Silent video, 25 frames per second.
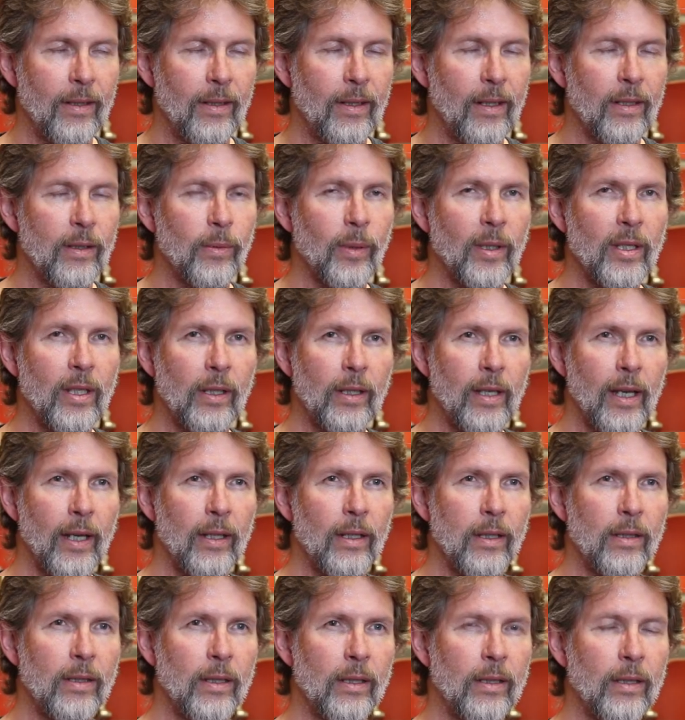I suppose a
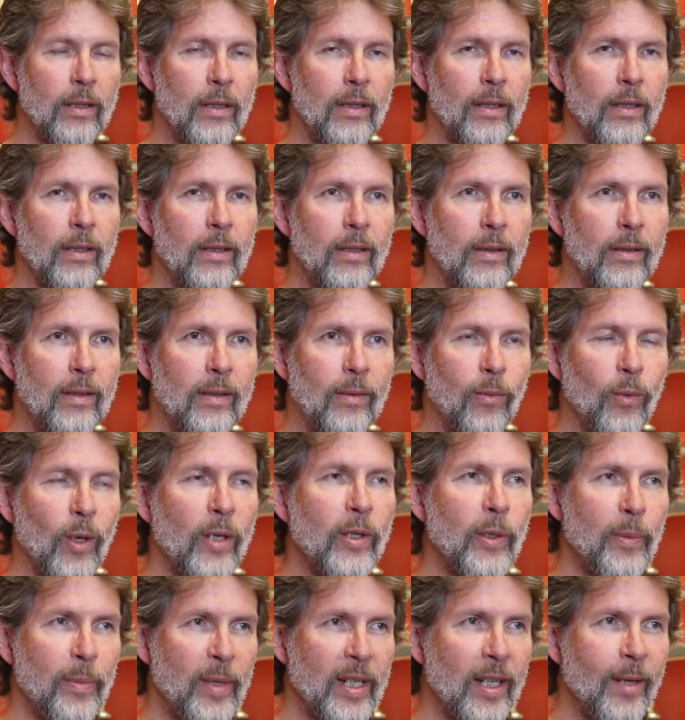catalyst that
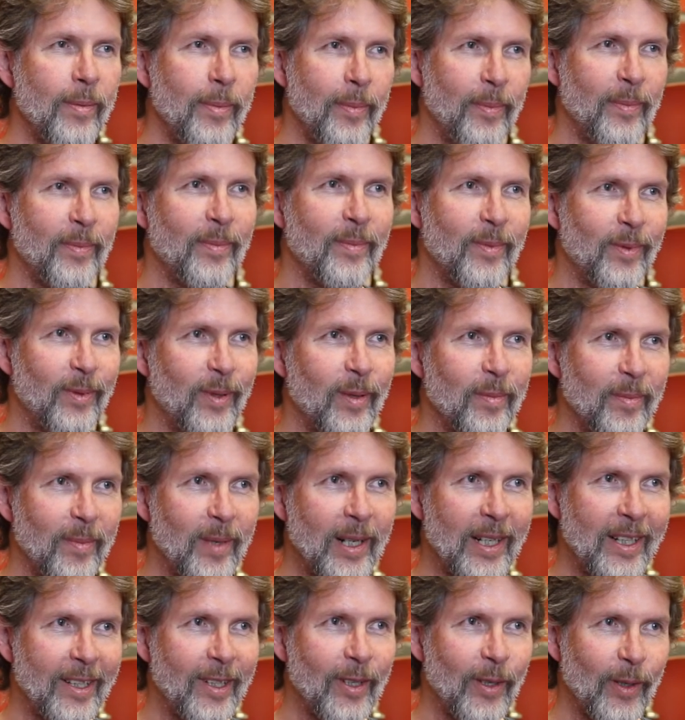woke me up from
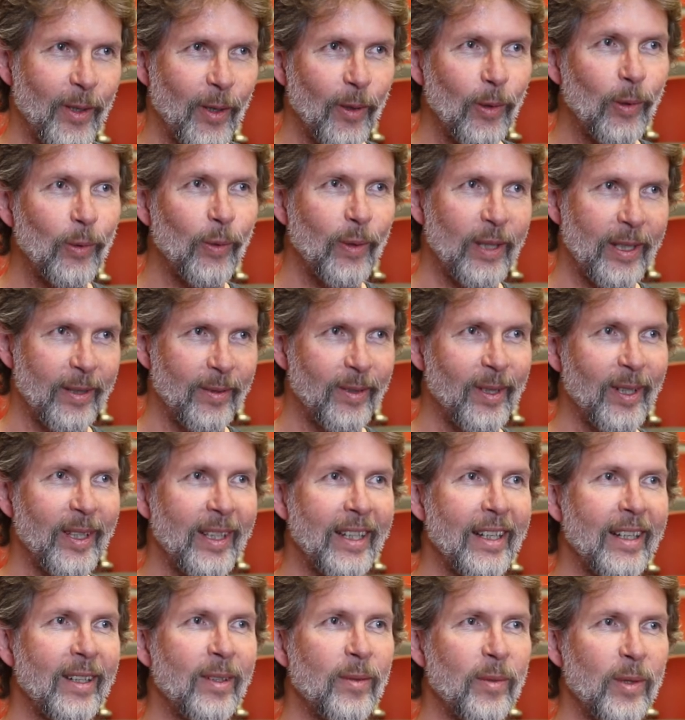my old way of
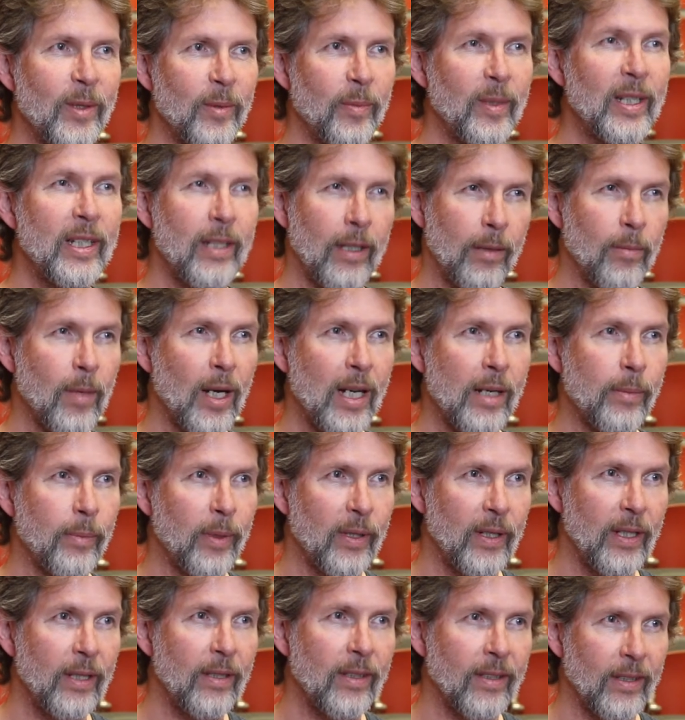thinking was meeting Mike
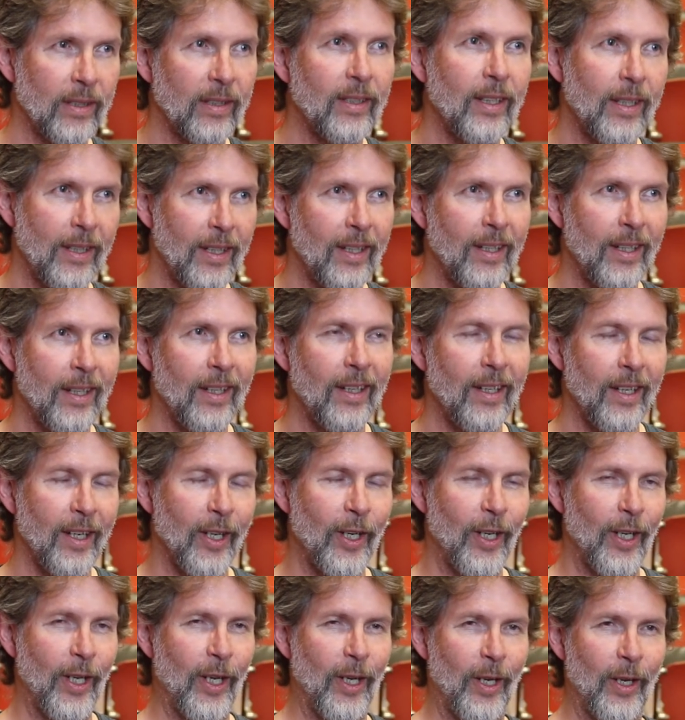Press,
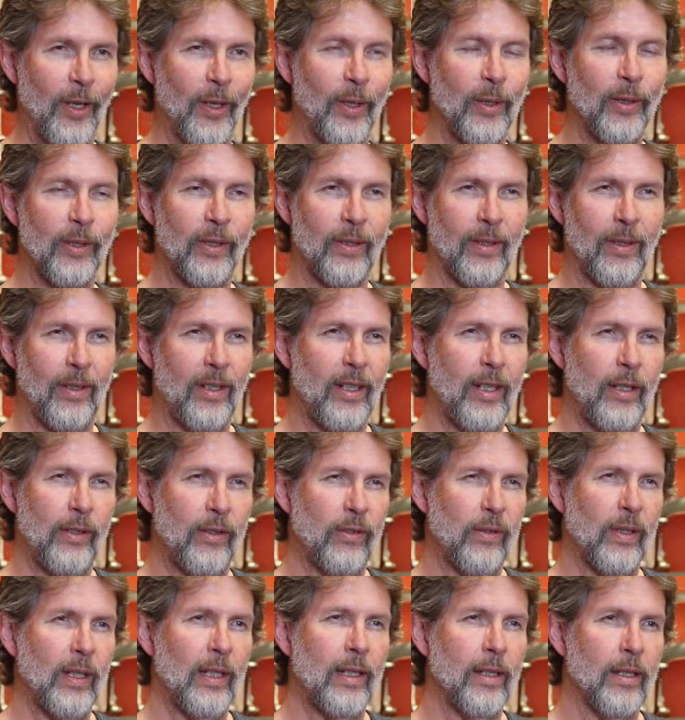who's he's
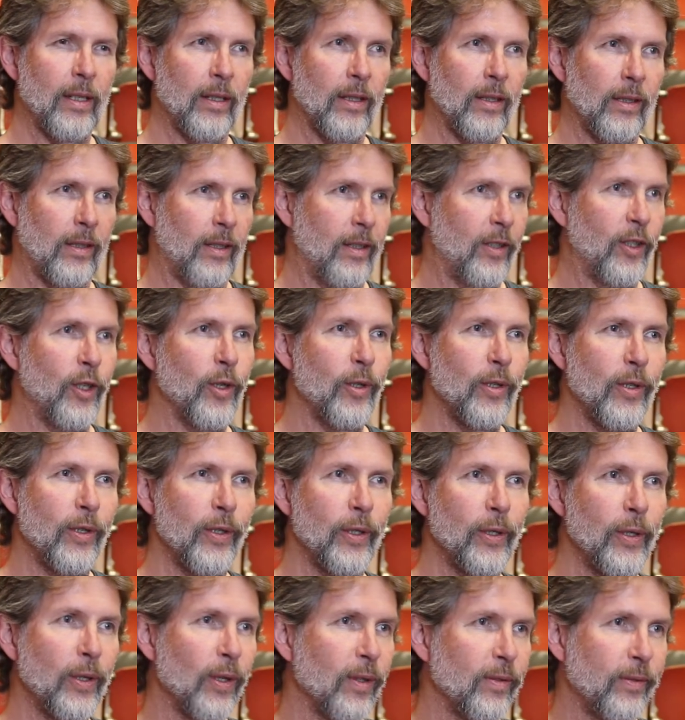really the
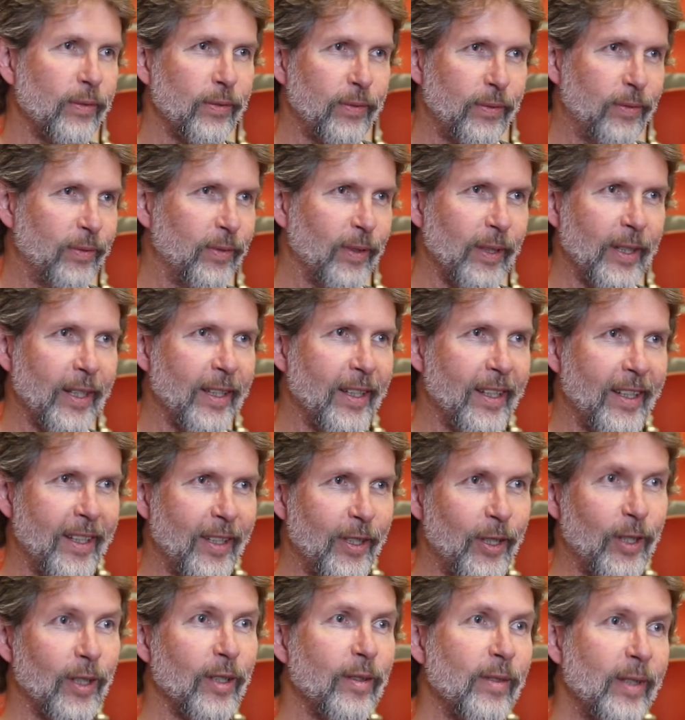guru of uh,
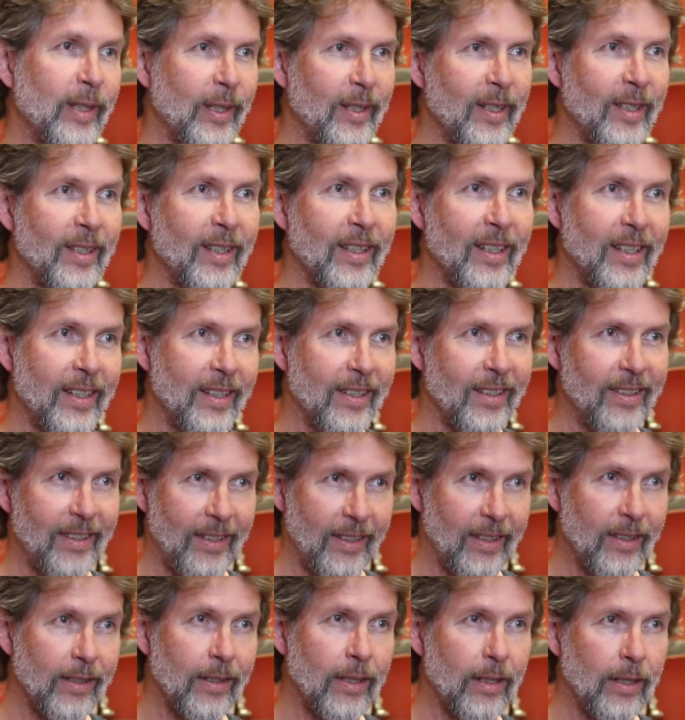service design
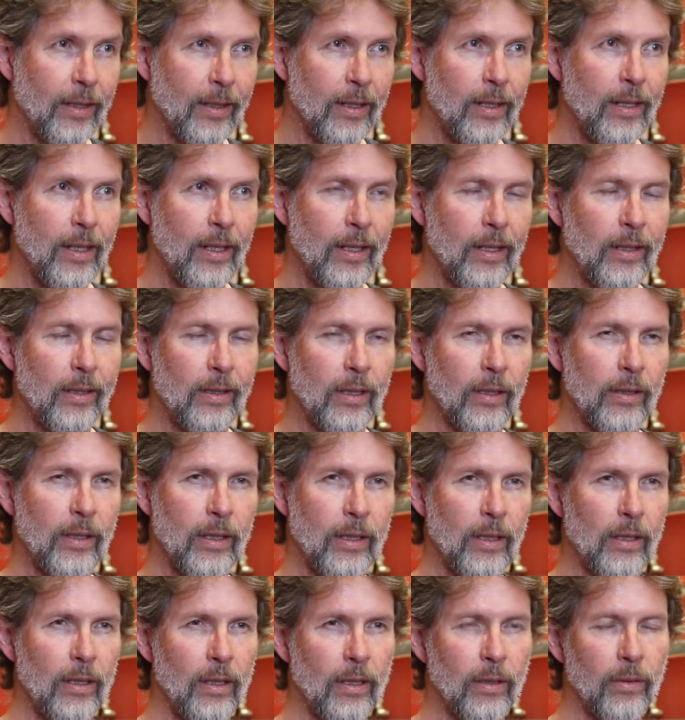in Dundee. So he's
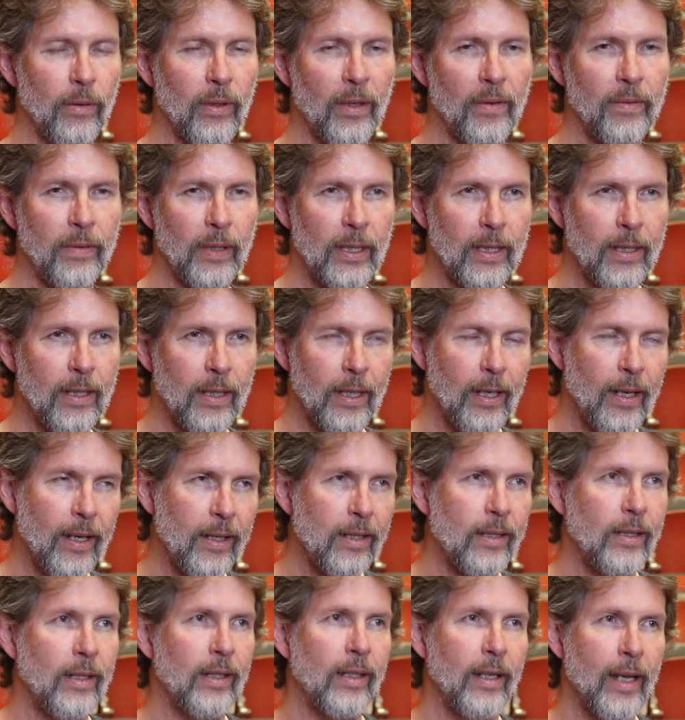you know a
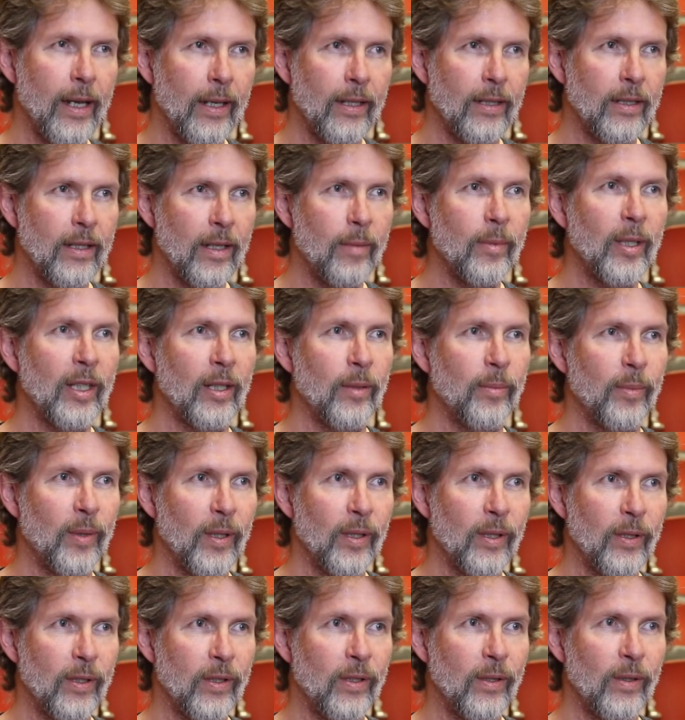fantastic academic
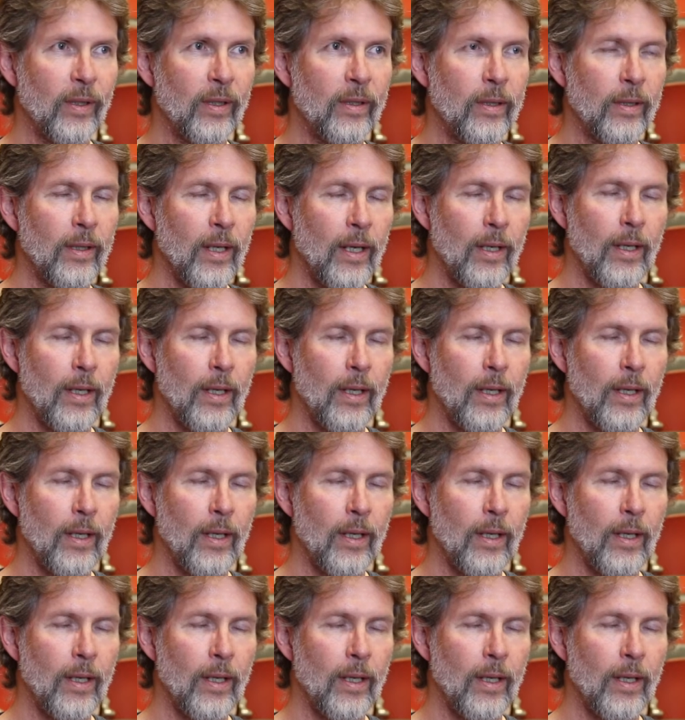approach to it,